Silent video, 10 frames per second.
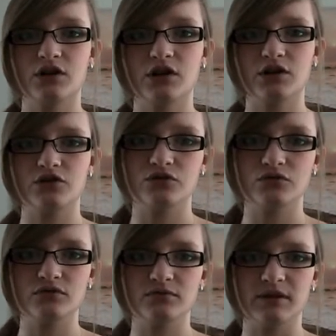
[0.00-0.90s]

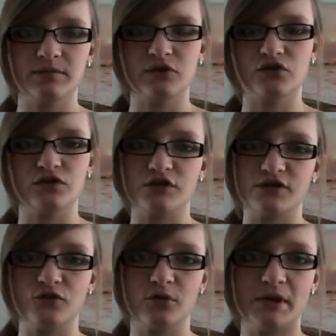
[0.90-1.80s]
controlled my blood sugars
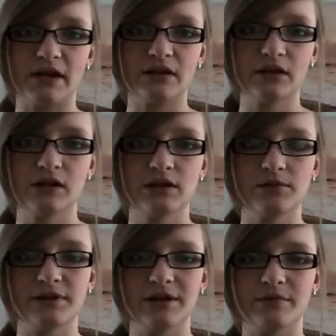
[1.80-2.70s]
for me
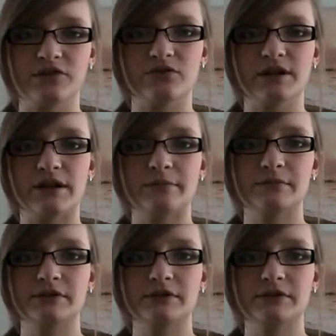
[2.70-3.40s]
when I was growing up.